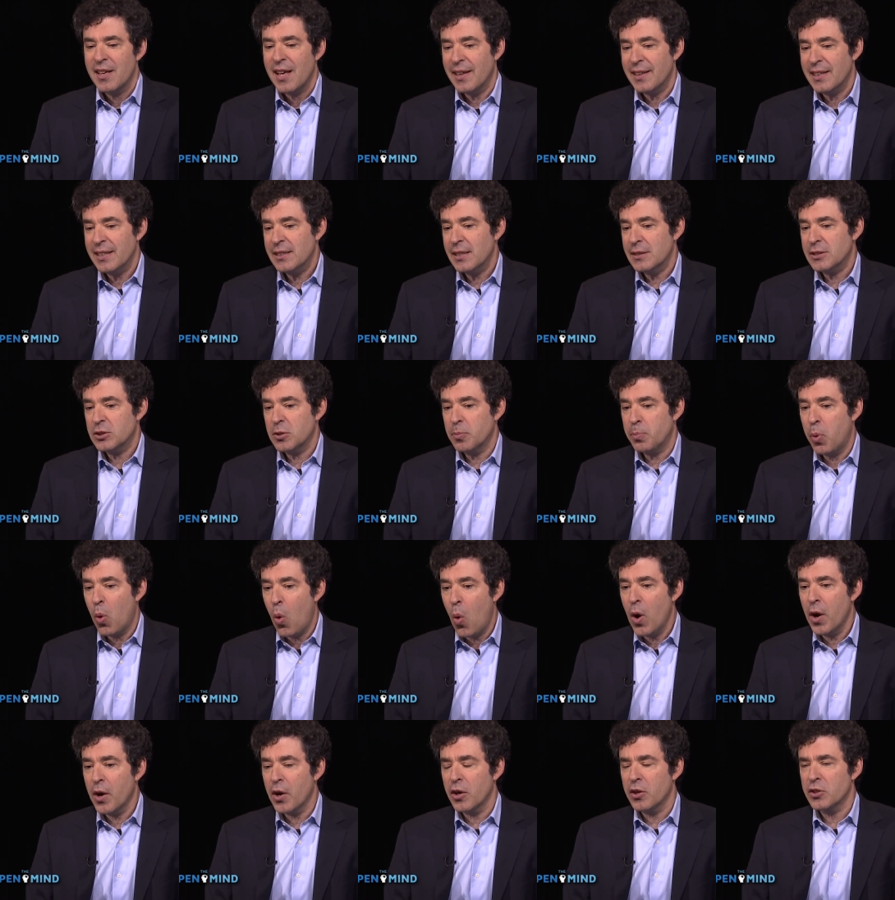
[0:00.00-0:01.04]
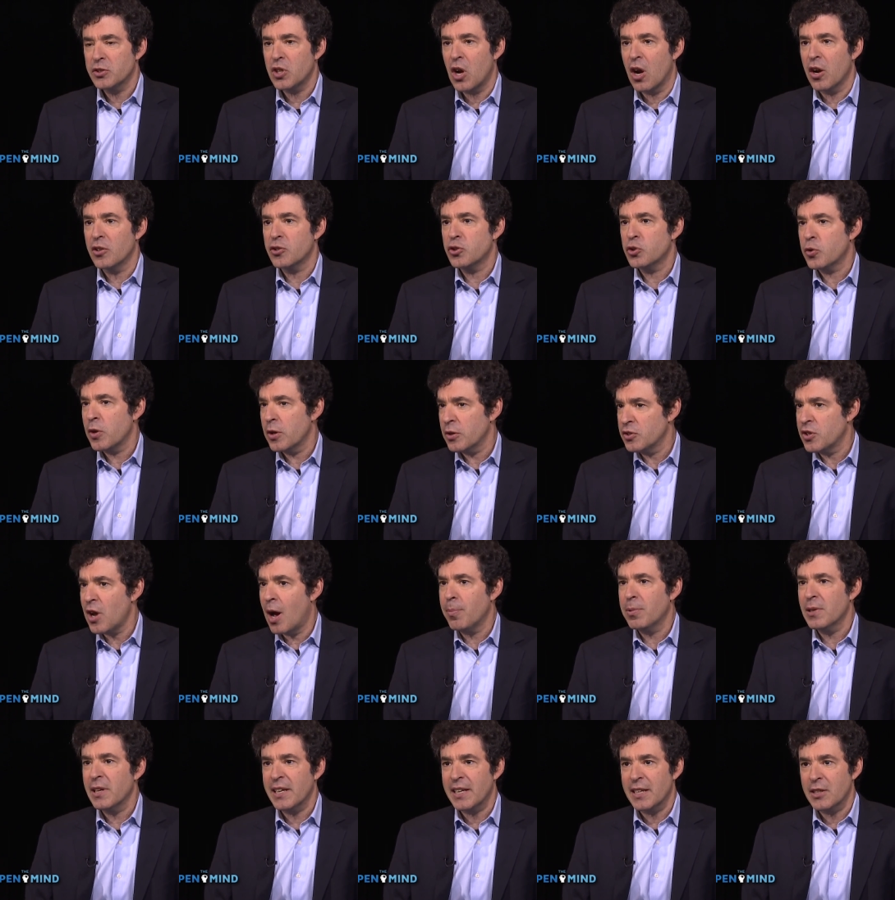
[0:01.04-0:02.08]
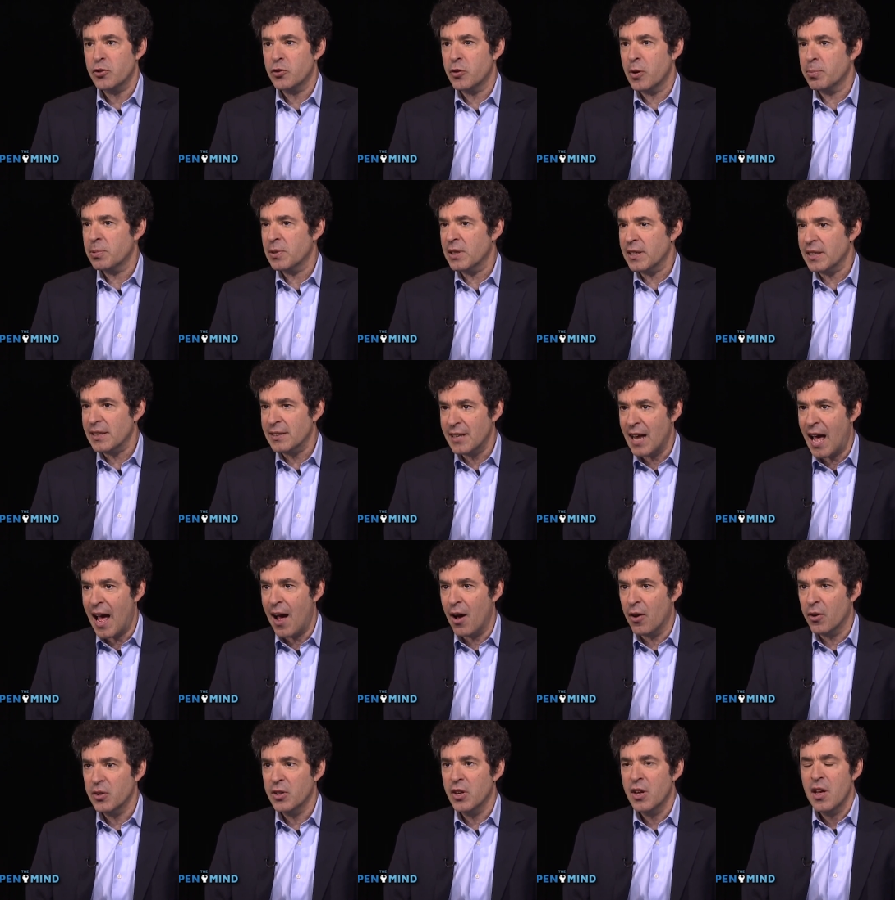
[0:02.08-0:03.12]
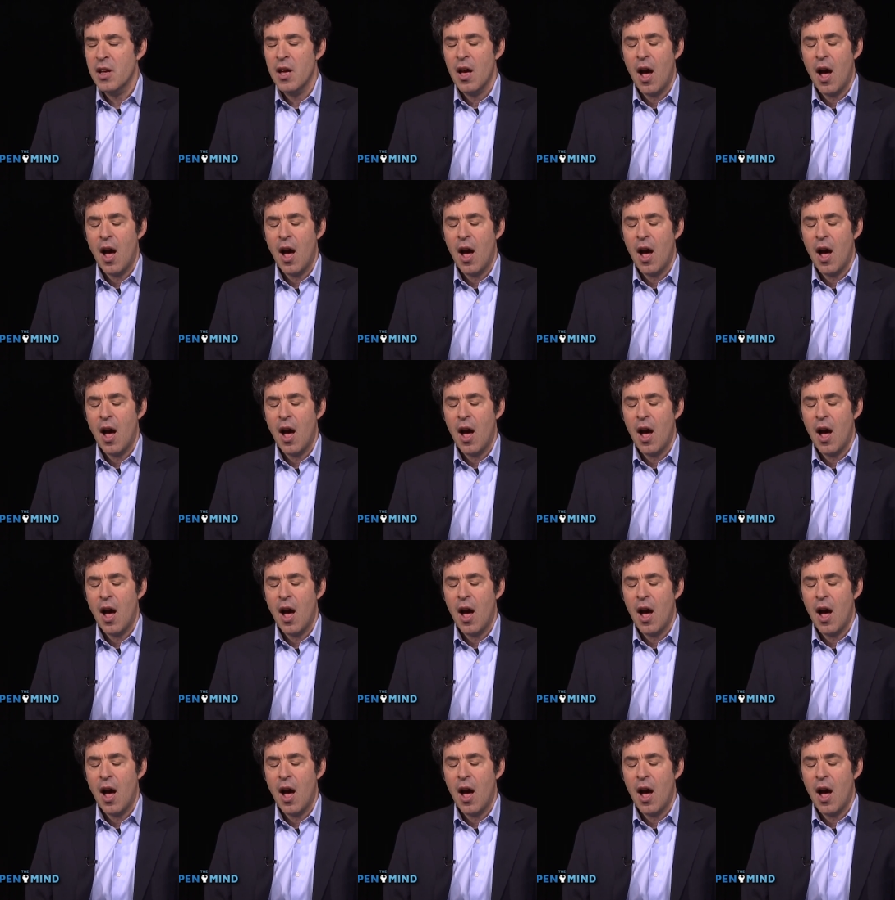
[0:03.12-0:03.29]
I think the supporters are doubling and tripling down.